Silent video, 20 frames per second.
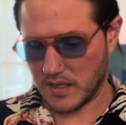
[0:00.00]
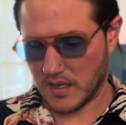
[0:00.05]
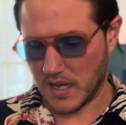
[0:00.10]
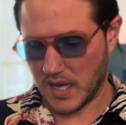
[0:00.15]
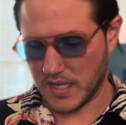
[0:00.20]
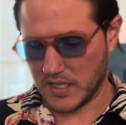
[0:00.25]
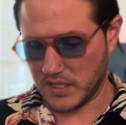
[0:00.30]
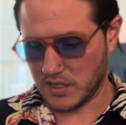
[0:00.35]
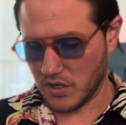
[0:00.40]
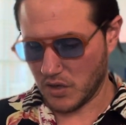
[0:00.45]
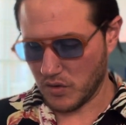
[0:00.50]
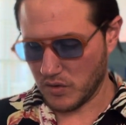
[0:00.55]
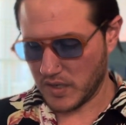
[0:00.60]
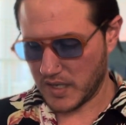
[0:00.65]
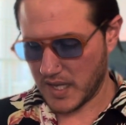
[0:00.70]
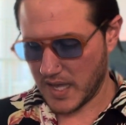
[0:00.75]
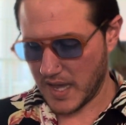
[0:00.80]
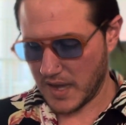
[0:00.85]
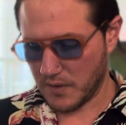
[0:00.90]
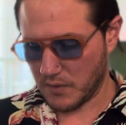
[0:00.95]
I don't
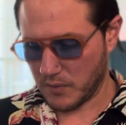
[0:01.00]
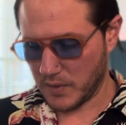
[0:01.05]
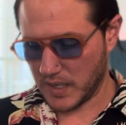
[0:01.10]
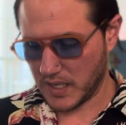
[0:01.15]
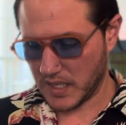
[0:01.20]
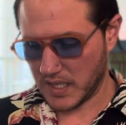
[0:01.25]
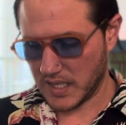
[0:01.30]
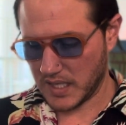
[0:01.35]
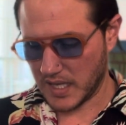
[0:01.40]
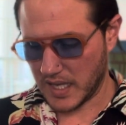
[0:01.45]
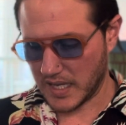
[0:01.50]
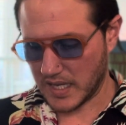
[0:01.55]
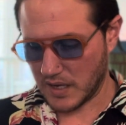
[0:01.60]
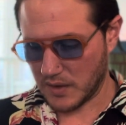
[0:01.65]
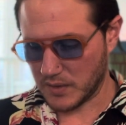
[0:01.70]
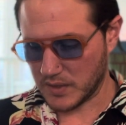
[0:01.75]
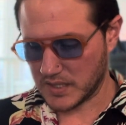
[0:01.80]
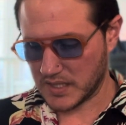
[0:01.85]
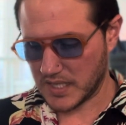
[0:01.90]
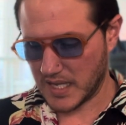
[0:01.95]
get really, like I
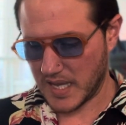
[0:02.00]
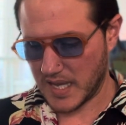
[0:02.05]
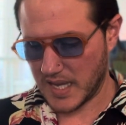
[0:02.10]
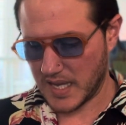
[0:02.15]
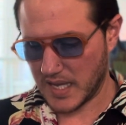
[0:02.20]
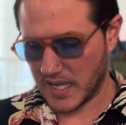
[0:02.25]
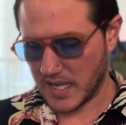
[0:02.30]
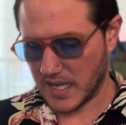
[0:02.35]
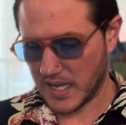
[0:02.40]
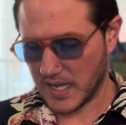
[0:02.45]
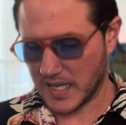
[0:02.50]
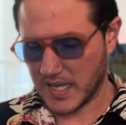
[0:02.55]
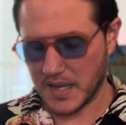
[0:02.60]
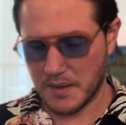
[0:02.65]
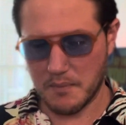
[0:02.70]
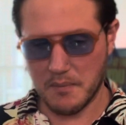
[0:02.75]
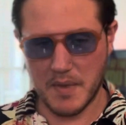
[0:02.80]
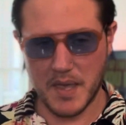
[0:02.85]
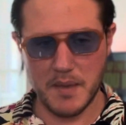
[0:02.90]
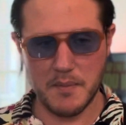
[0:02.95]
was saying, I get
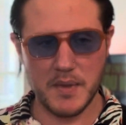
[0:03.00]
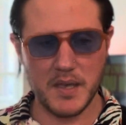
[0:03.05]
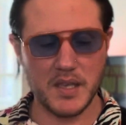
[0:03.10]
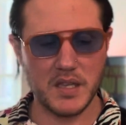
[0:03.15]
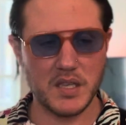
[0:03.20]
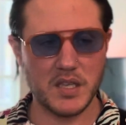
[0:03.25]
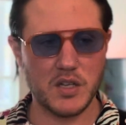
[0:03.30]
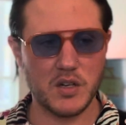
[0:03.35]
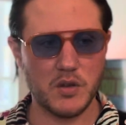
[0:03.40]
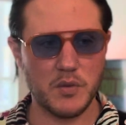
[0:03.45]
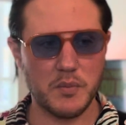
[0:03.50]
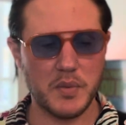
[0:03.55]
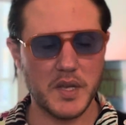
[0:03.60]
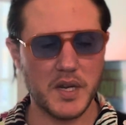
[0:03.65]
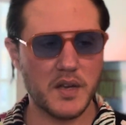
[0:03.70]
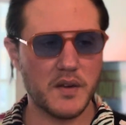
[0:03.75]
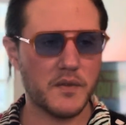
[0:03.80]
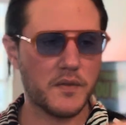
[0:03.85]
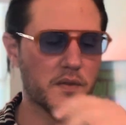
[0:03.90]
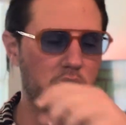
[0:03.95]
maybe a little bit
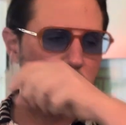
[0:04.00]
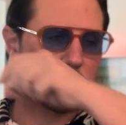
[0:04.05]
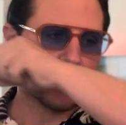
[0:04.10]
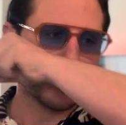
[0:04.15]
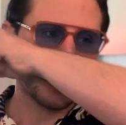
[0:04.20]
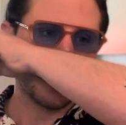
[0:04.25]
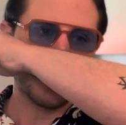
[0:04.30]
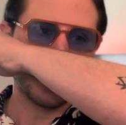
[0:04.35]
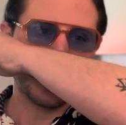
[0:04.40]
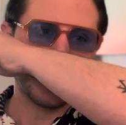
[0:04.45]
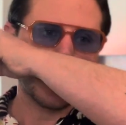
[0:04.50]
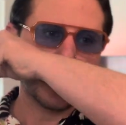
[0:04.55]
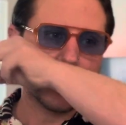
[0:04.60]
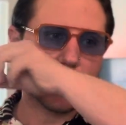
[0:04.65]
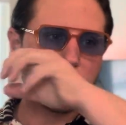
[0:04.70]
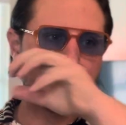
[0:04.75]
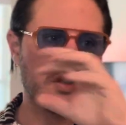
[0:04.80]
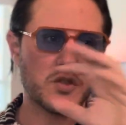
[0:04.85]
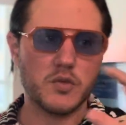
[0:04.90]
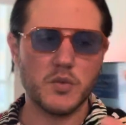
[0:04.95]
of
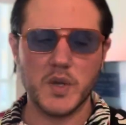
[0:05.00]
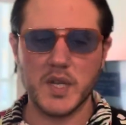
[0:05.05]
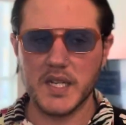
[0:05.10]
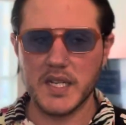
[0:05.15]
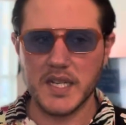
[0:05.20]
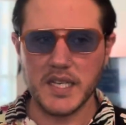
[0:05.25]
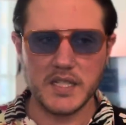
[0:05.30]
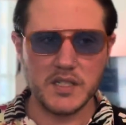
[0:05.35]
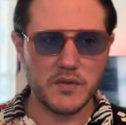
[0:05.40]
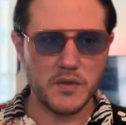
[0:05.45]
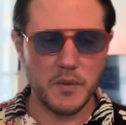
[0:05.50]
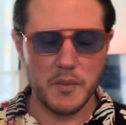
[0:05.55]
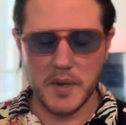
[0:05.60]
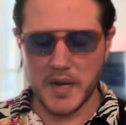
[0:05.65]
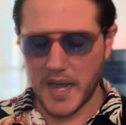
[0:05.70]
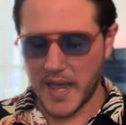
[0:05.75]
sweetness from an